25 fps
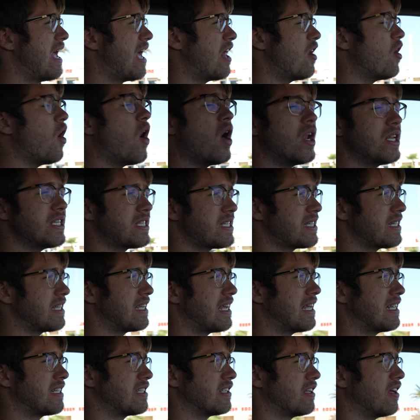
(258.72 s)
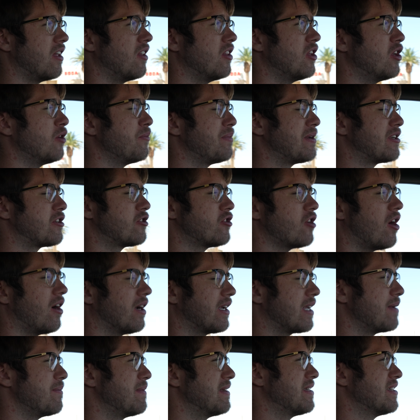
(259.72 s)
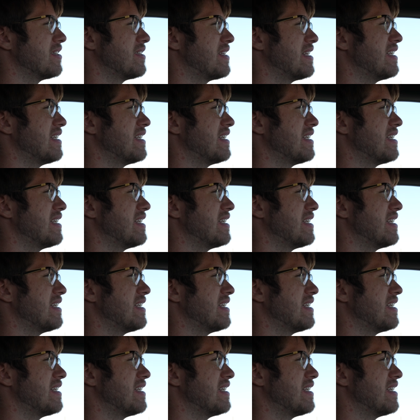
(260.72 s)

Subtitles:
And honestly, it's a little bit shocking because